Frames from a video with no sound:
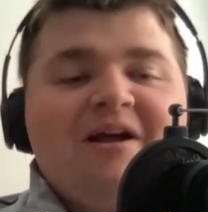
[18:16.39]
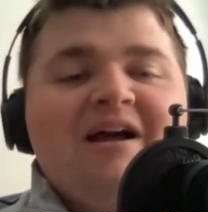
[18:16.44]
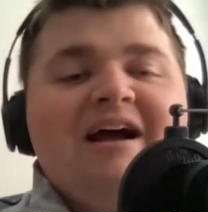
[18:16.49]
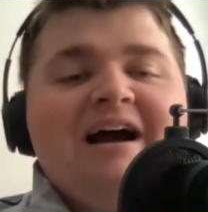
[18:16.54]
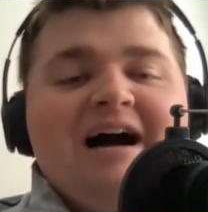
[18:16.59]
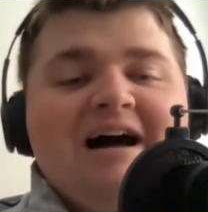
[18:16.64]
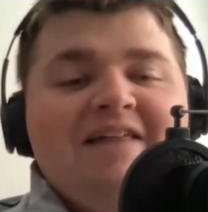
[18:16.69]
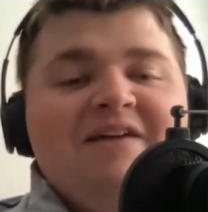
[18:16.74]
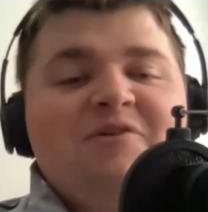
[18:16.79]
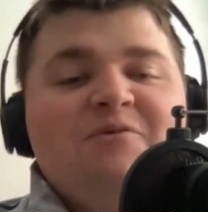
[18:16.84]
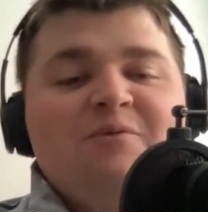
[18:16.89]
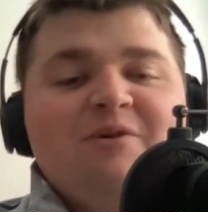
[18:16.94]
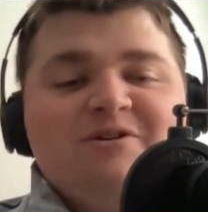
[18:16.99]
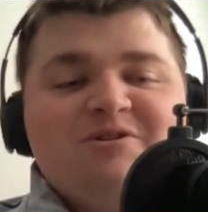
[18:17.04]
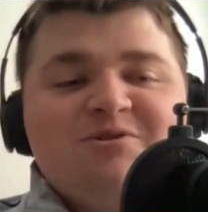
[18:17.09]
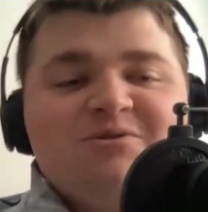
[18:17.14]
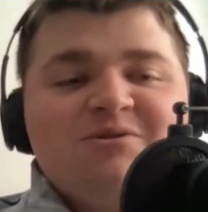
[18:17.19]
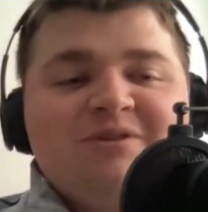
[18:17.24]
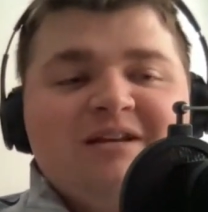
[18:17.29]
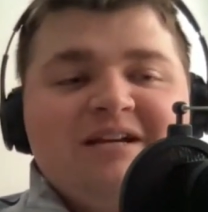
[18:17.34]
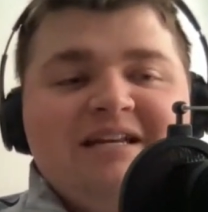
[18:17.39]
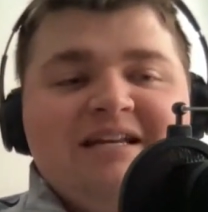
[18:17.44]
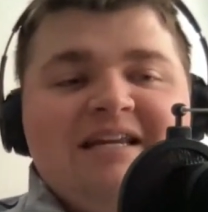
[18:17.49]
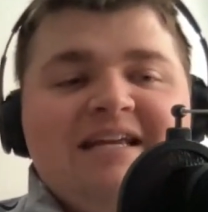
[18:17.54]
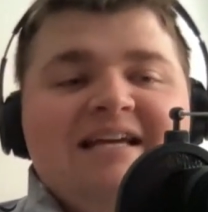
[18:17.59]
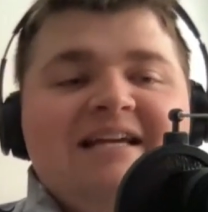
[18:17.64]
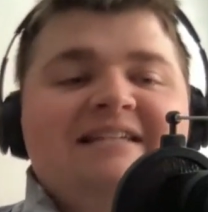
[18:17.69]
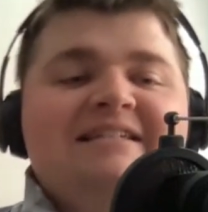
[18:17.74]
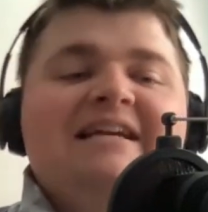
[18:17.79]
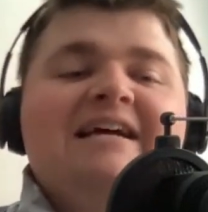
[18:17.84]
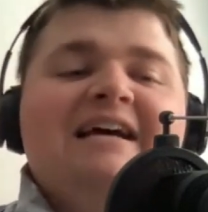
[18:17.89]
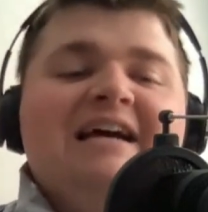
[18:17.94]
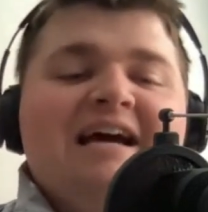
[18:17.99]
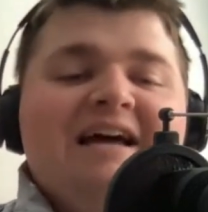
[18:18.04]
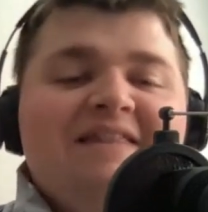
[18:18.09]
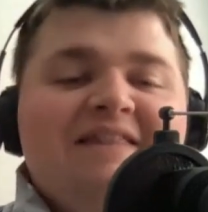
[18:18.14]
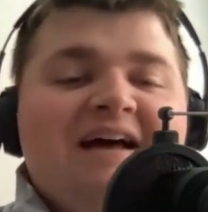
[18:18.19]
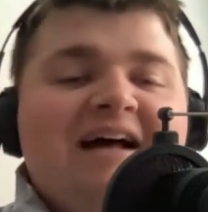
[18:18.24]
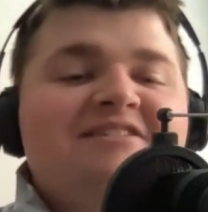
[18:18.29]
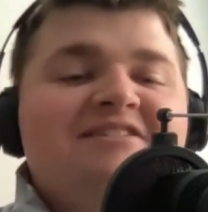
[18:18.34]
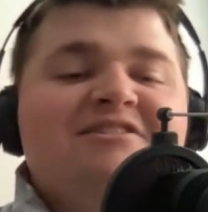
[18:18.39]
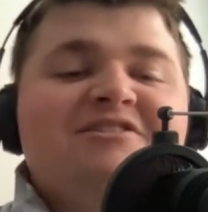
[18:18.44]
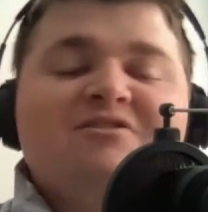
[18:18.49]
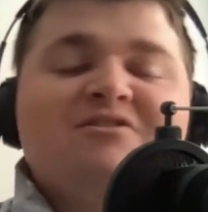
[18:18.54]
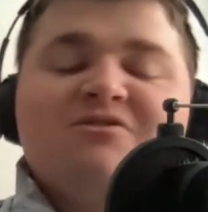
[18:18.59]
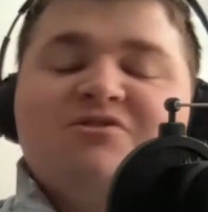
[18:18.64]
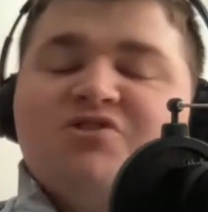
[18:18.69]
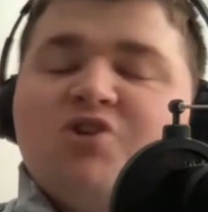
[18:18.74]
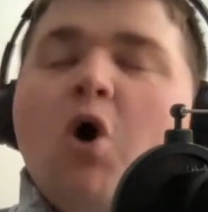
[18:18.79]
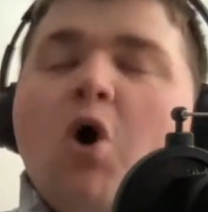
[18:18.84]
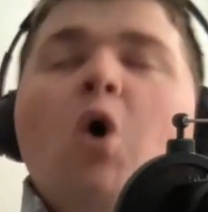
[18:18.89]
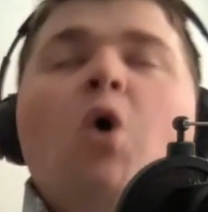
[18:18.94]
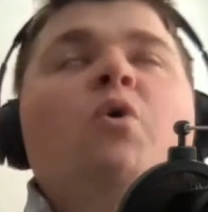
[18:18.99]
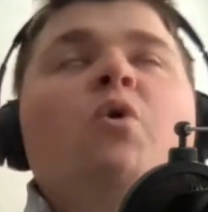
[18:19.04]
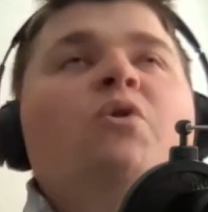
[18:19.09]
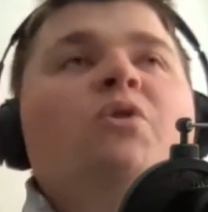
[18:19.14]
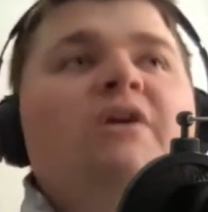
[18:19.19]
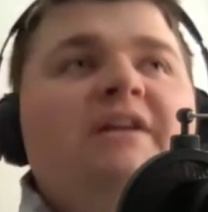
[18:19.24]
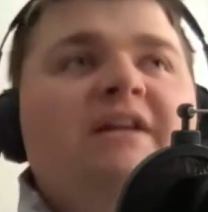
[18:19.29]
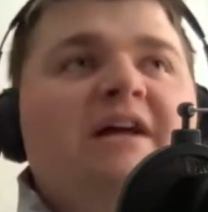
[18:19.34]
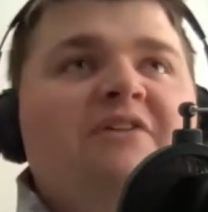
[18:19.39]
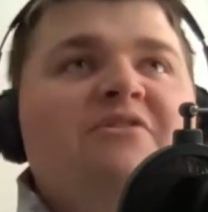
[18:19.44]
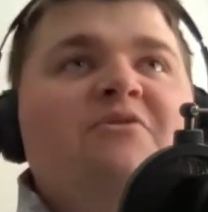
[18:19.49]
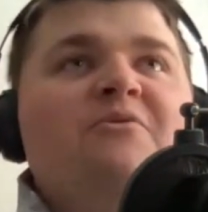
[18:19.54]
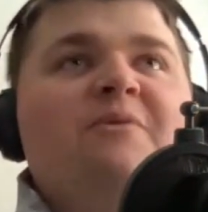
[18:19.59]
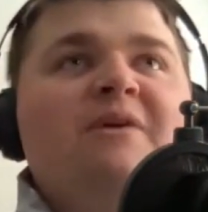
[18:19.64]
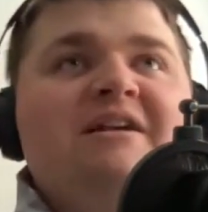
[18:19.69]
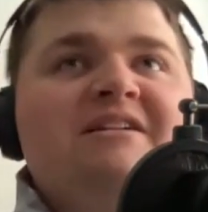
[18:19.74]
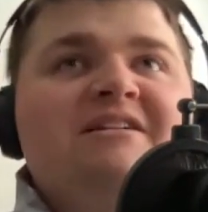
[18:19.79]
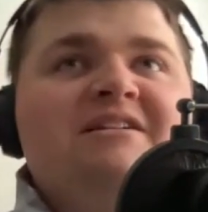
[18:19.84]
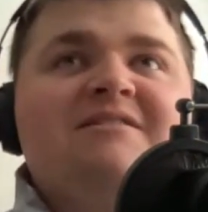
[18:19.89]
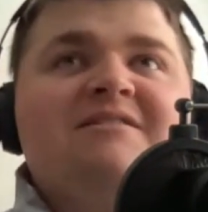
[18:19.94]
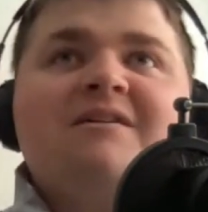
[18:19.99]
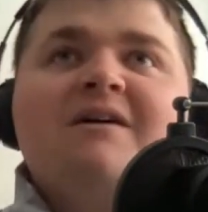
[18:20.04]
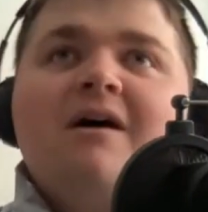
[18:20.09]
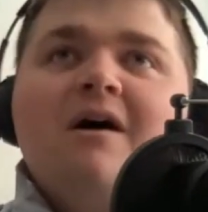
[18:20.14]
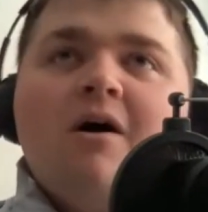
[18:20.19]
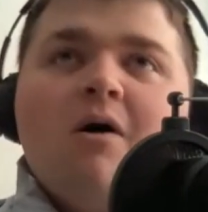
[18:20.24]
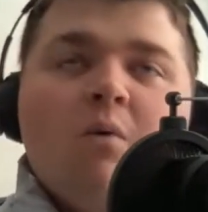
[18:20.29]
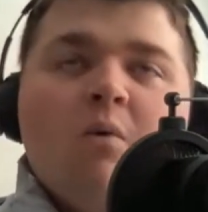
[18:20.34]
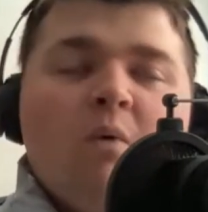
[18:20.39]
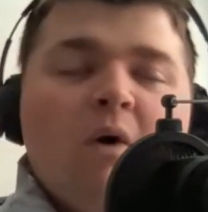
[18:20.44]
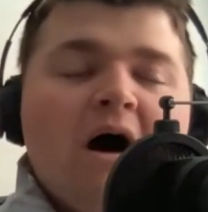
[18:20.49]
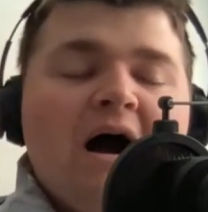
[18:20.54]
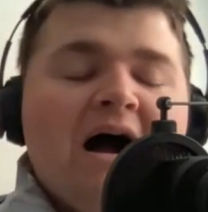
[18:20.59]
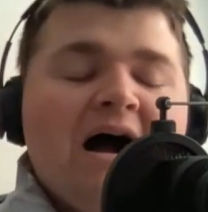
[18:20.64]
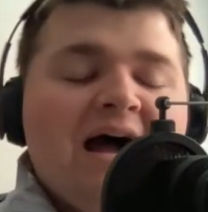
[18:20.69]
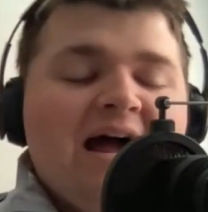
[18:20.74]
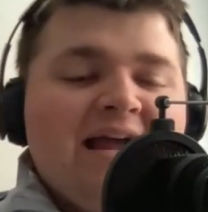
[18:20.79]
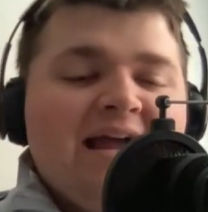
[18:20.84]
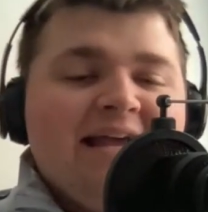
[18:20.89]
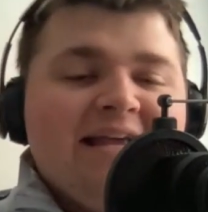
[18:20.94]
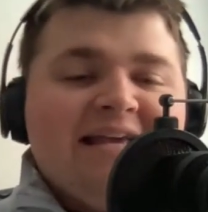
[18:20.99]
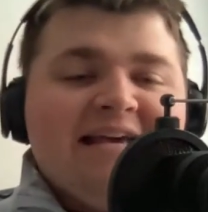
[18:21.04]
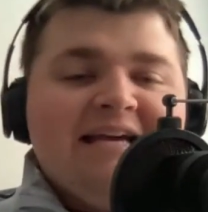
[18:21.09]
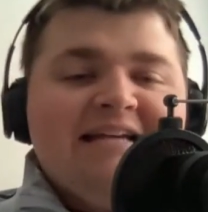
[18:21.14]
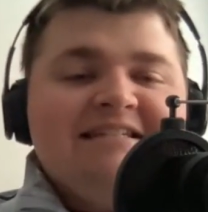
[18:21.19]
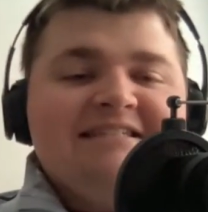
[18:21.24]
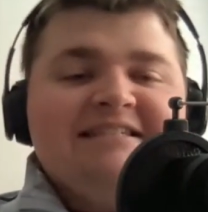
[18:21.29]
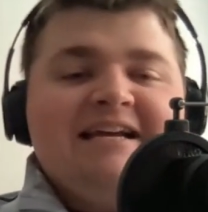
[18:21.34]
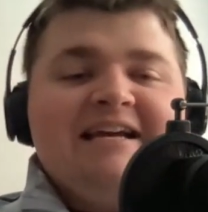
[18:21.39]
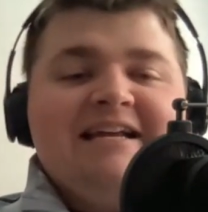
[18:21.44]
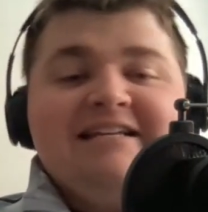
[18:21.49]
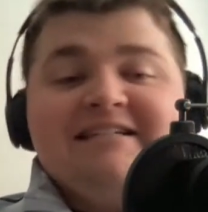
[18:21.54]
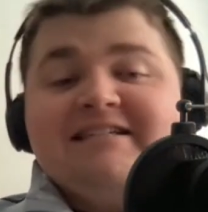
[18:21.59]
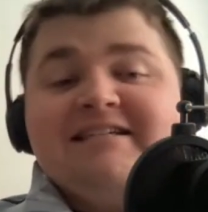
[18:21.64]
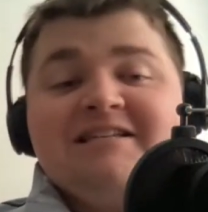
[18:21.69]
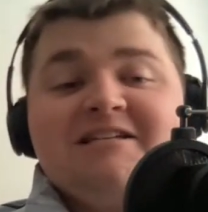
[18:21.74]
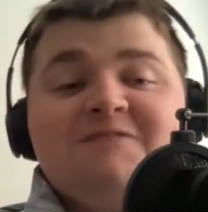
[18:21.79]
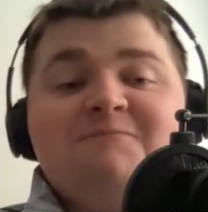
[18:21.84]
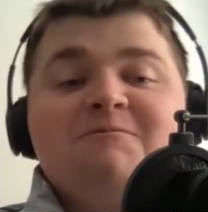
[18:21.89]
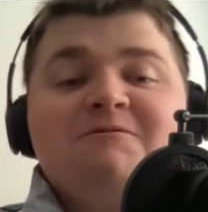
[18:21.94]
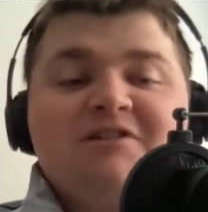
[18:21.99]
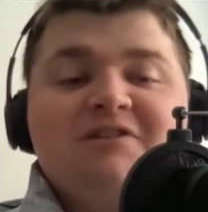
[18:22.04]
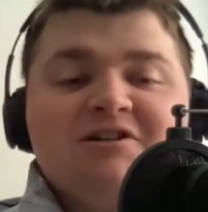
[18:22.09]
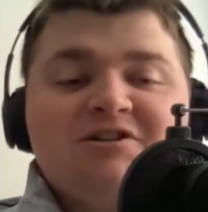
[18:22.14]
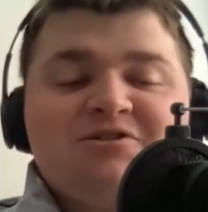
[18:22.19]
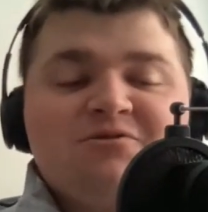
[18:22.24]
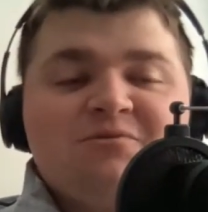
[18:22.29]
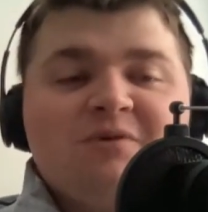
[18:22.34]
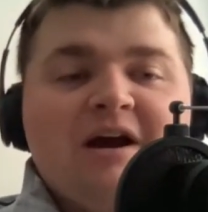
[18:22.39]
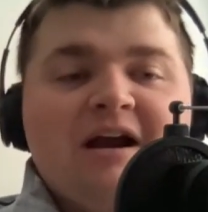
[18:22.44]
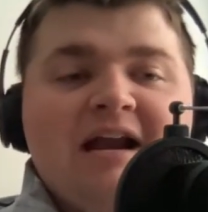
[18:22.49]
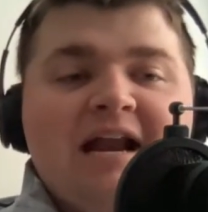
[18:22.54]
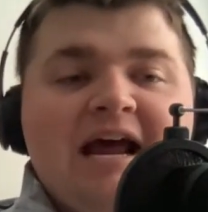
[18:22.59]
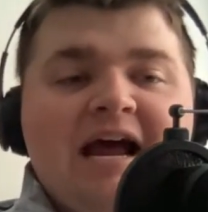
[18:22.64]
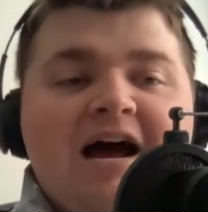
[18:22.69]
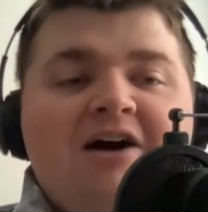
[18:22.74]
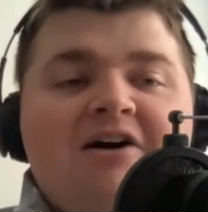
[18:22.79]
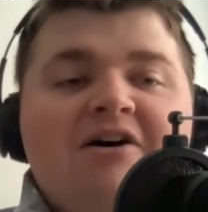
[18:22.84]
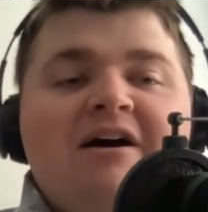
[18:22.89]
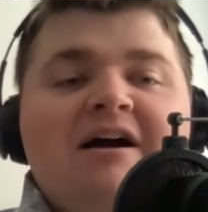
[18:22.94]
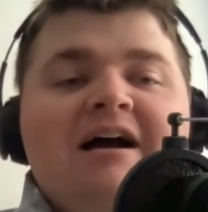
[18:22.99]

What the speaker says: I think Richard Linton is, and that's a totally another reason why K-State is in this position right now.